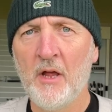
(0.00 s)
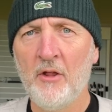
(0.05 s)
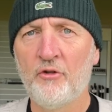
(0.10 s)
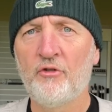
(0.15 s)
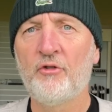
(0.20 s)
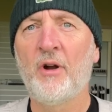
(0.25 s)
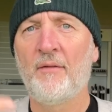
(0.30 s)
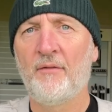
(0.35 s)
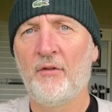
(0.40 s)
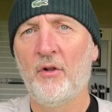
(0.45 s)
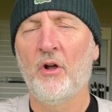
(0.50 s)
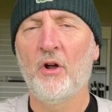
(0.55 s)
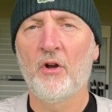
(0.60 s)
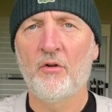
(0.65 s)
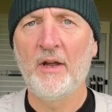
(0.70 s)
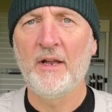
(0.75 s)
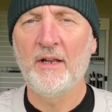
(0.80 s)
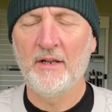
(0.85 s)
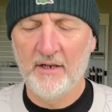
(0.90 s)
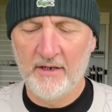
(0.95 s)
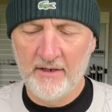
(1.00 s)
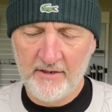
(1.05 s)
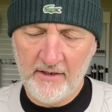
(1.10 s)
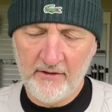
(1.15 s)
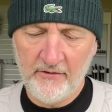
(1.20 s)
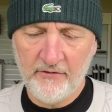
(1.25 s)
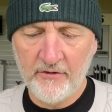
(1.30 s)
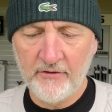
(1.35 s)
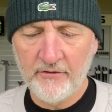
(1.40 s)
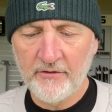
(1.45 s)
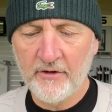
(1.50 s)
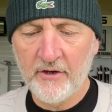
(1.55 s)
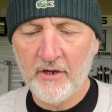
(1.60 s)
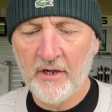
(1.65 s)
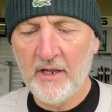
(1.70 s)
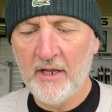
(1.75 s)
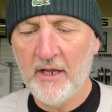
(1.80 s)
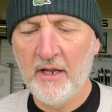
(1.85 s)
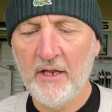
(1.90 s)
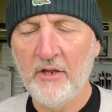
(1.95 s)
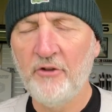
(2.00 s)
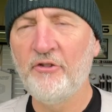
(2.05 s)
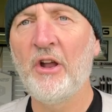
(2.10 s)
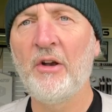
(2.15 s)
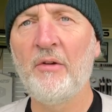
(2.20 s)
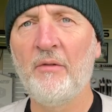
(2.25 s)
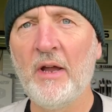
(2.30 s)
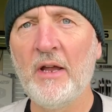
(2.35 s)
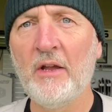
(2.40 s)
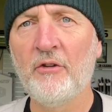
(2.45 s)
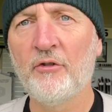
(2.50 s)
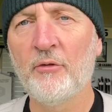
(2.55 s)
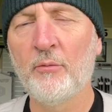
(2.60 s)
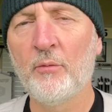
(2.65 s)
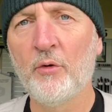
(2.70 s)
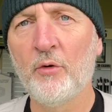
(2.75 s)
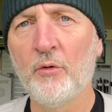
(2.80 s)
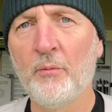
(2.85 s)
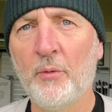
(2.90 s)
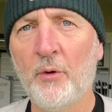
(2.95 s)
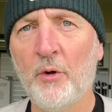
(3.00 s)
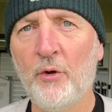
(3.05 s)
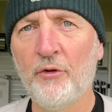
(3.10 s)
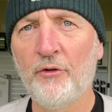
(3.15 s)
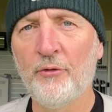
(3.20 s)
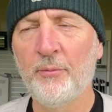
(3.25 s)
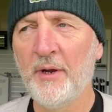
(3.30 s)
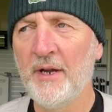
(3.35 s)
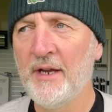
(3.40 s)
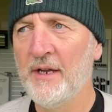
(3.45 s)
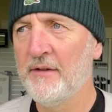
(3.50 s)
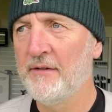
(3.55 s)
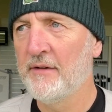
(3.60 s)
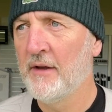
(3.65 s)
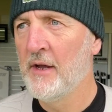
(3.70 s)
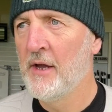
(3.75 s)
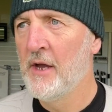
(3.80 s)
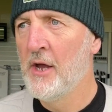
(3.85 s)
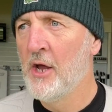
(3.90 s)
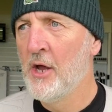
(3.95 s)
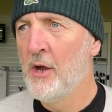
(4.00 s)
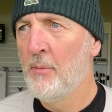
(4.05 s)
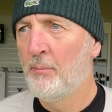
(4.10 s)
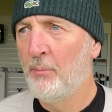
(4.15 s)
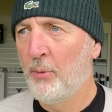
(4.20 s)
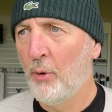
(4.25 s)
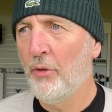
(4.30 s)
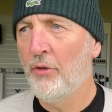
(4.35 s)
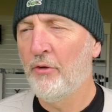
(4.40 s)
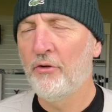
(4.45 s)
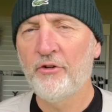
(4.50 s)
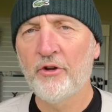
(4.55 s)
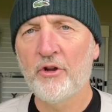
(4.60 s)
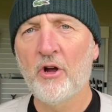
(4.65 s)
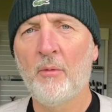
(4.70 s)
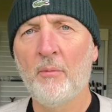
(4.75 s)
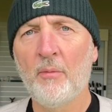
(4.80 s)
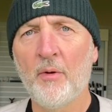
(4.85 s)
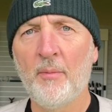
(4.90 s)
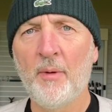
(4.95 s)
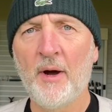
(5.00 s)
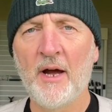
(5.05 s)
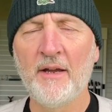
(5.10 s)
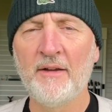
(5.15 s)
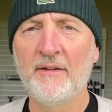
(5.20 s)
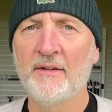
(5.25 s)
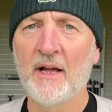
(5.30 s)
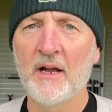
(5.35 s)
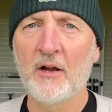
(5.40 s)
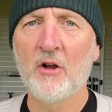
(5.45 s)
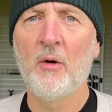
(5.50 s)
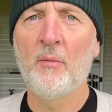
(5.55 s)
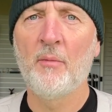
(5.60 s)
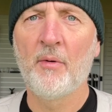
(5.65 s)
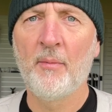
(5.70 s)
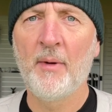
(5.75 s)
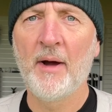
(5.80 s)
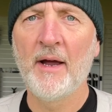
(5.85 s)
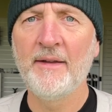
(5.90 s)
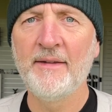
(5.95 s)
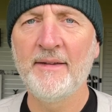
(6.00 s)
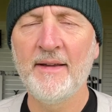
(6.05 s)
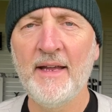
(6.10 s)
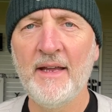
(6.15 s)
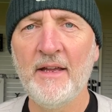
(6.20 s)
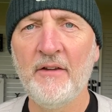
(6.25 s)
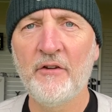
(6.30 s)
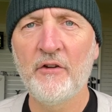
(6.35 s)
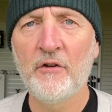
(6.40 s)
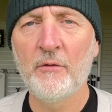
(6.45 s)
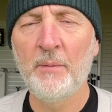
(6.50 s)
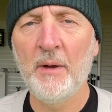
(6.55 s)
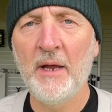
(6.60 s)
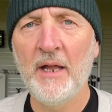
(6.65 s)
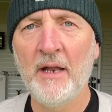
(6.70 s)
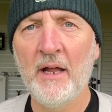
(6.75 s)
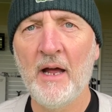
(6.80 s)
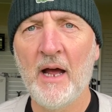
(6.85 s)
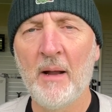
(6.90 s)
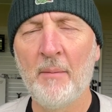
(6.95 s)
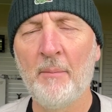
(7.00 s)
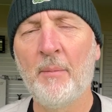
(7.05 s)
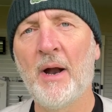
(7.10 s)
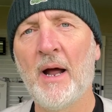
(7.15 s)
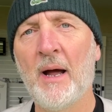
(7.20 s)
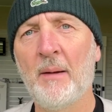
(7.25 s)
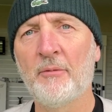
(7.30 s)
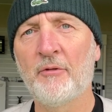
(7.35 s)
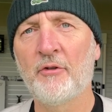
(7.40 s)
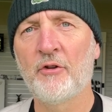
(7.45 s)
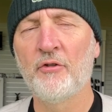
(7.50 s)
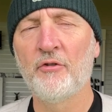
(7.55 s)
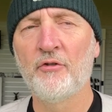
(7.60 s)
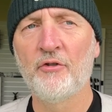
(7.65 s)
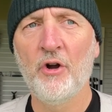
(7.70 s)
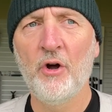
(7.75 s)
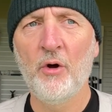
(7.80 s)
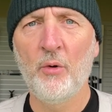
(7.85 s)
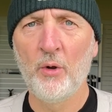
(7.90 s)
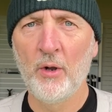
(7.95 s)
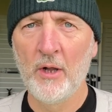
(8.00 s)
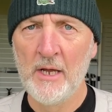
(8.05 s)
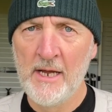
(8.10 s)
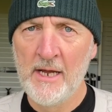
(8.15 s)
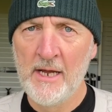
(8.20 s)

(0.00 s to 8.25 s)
travel a great deal of distance, and clearly generate some good ball speeds. But there's a compromise, and that compromise is spin and perhaps control.